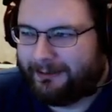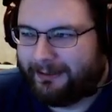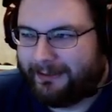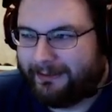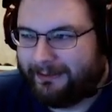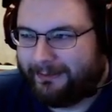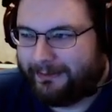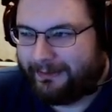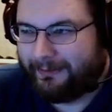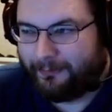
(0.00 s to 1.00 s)
And
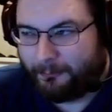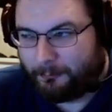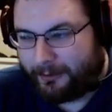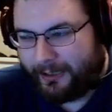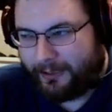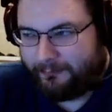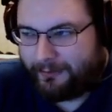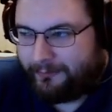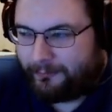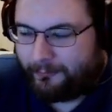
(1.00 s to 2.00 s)
this is what I have.
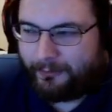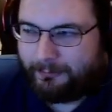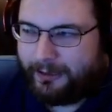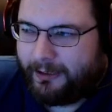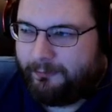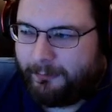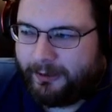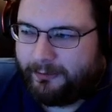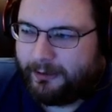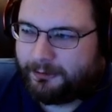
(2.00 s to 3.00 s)
These are some that I have in my
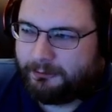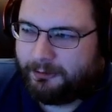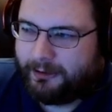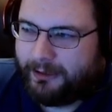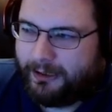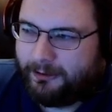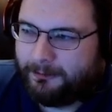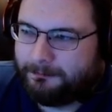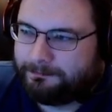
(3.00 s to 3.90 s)
collection right now.